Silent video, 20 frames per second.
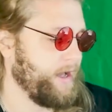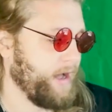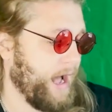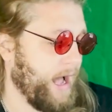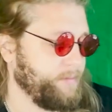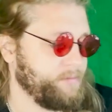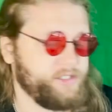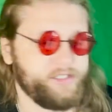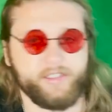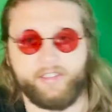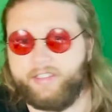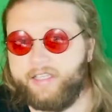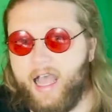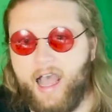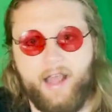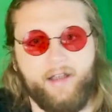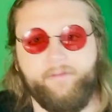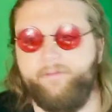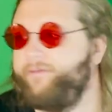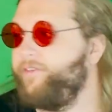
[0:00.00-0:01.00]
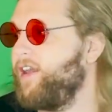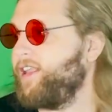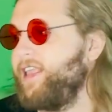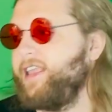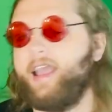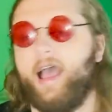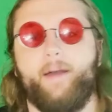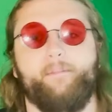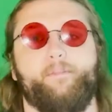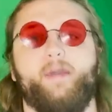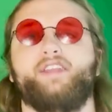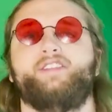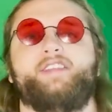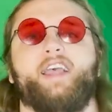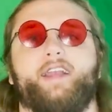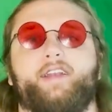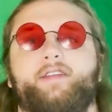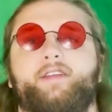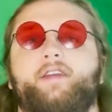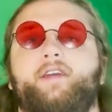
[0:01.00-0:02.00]
I'm just excited. I miss
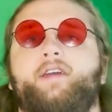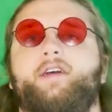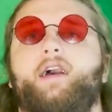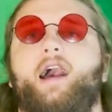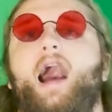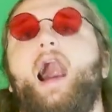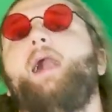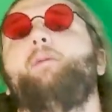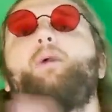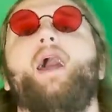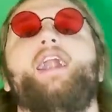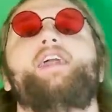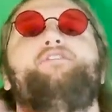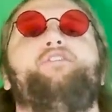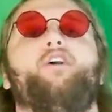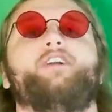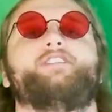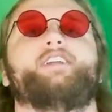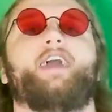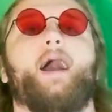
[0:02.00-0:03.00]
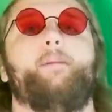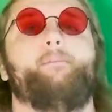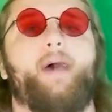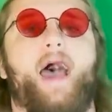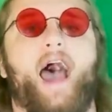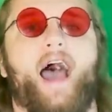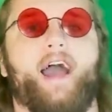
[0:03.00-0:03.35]
it. I'm ready for it to come back.